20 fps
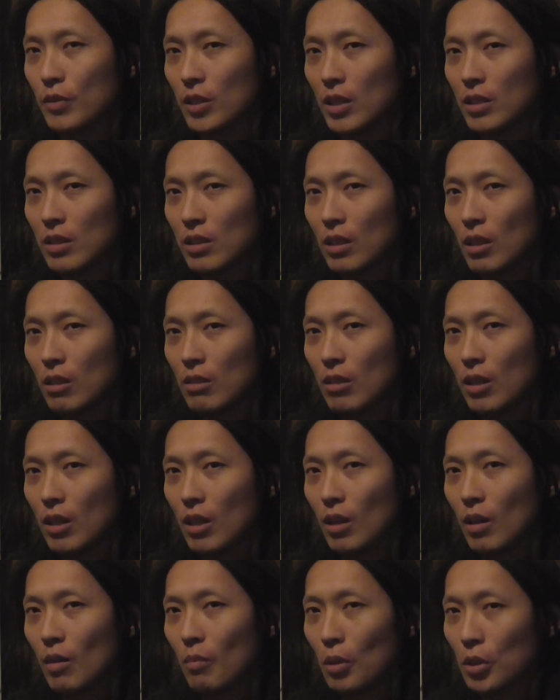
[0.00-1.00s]
of Chen style?
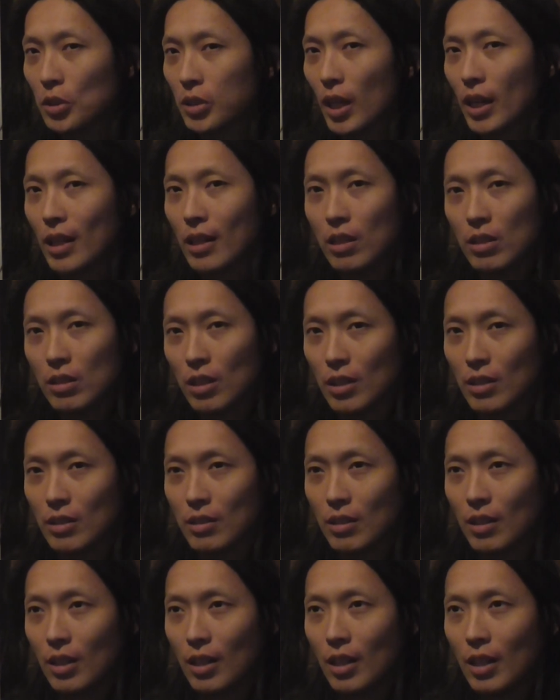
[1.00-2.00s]
Most likely
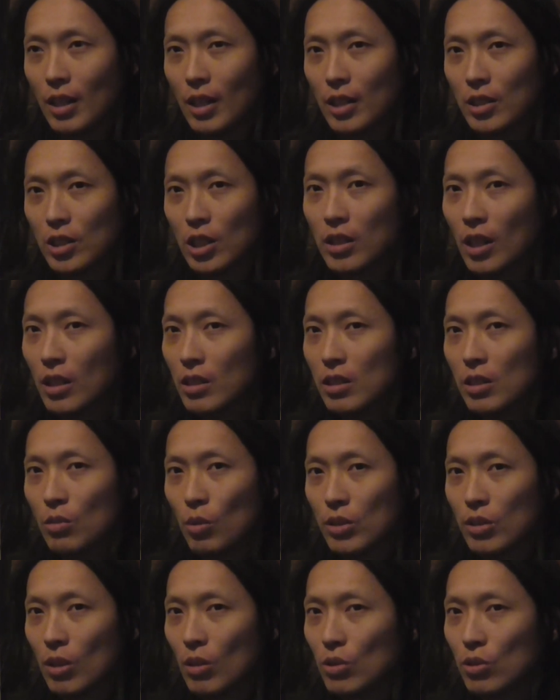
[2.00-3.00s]
not. Chen Changxin
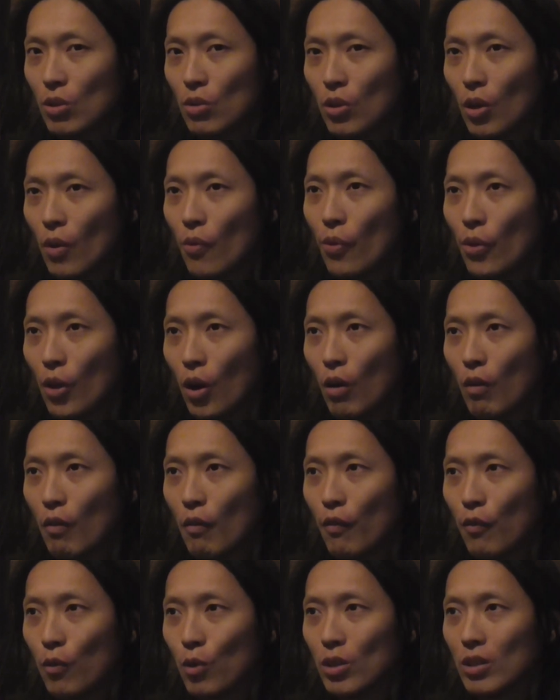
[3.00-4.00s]
was also not
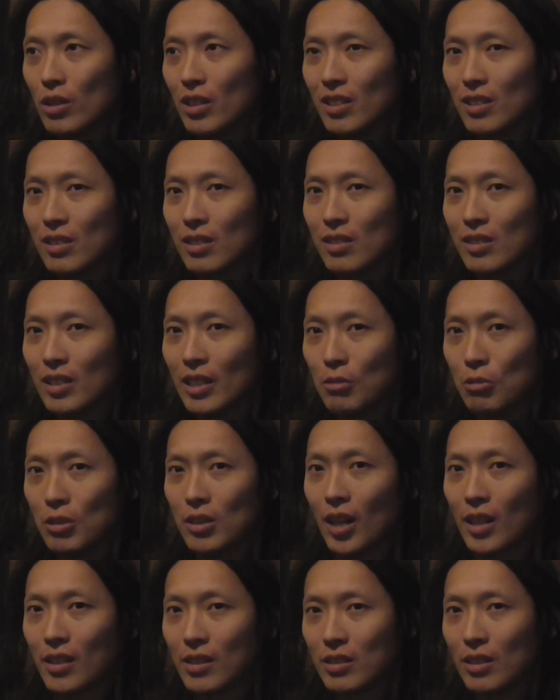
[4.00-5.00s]
known for his
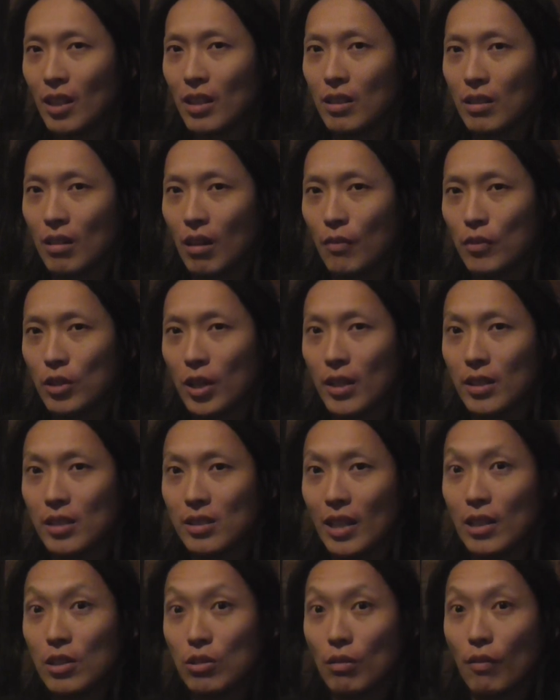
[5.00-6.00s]
serious understanding of
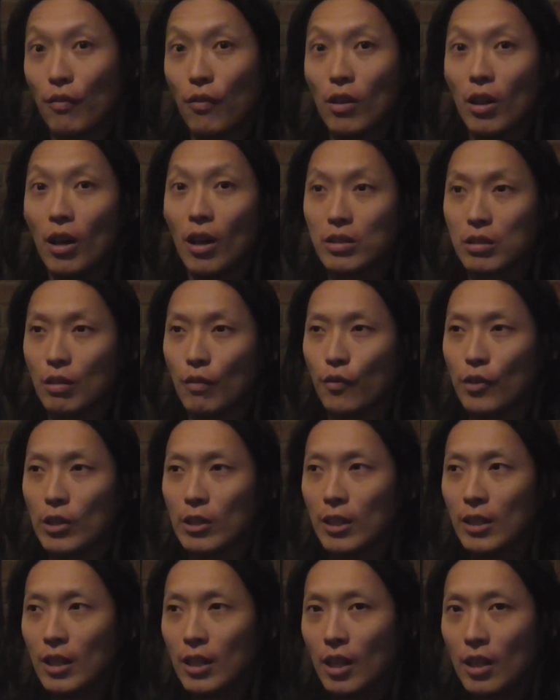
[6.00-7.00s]
Chinese ancient
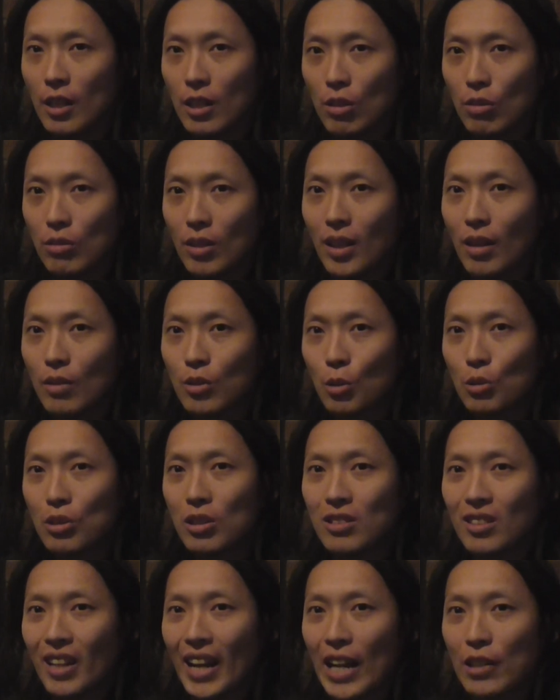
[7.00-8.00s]
philosophy. So none of those
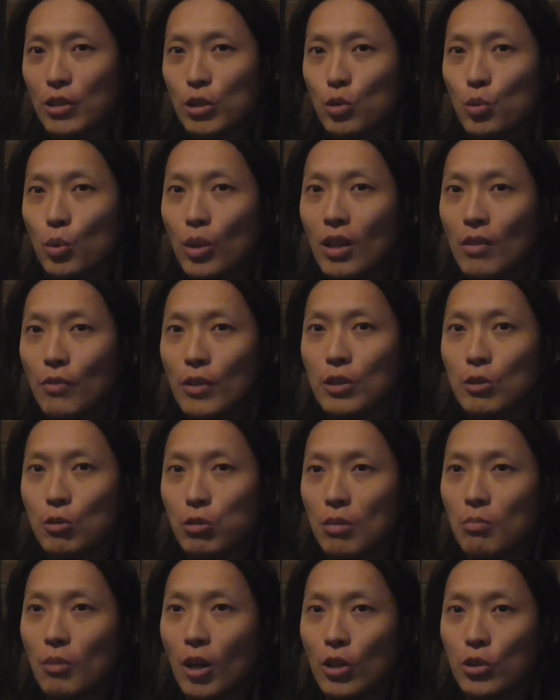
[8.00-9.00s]
things are actually relevant
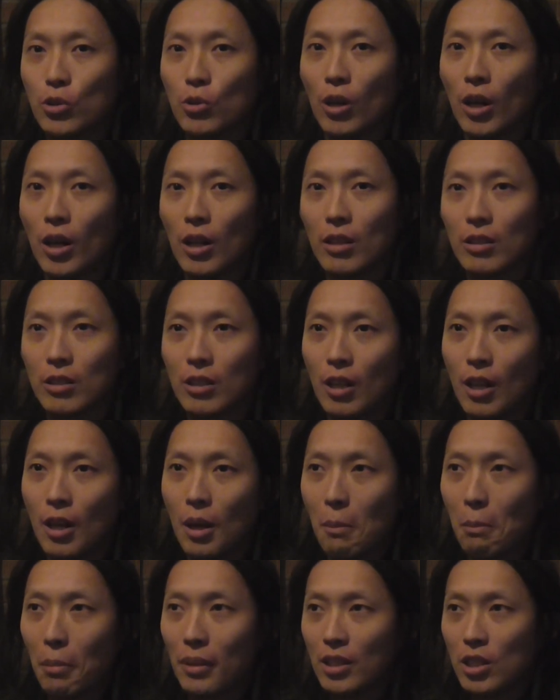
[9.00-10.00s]
to the martial art.
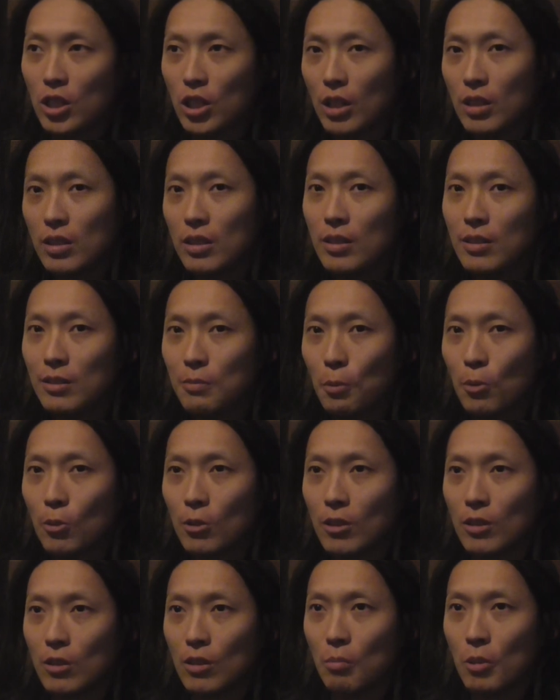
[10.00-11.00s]
But in Chen Xin's
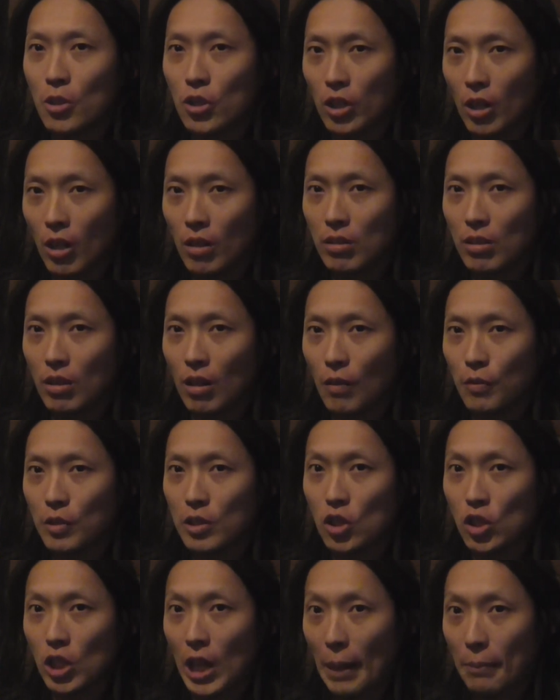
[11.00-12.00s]
book, majority of
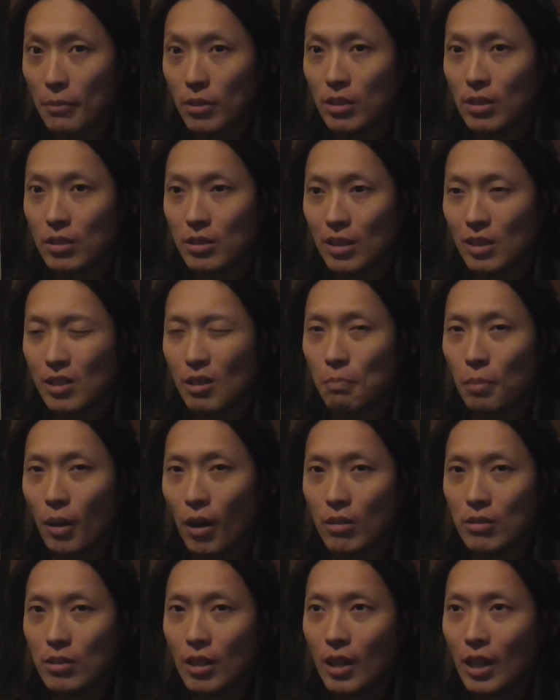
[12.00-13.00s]
his chapters is
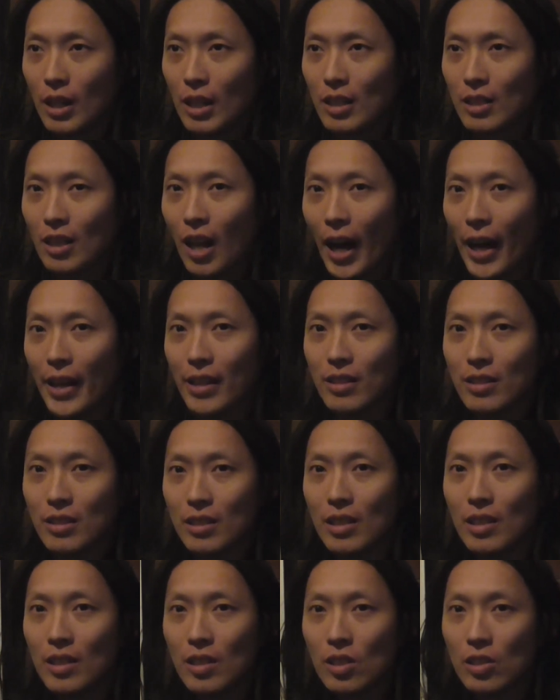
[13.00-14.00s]
about tying
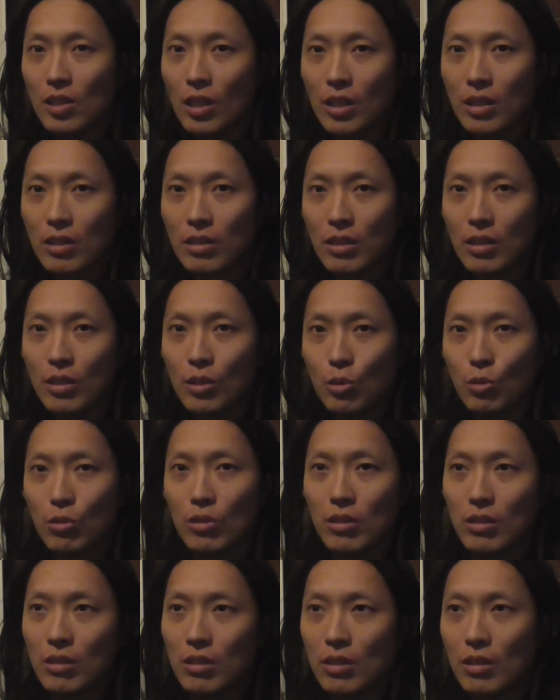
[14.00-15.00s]
these things
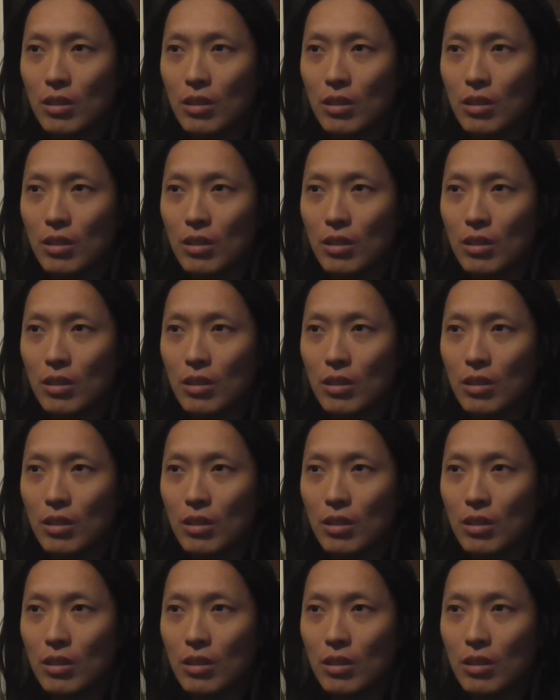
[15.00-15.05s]
into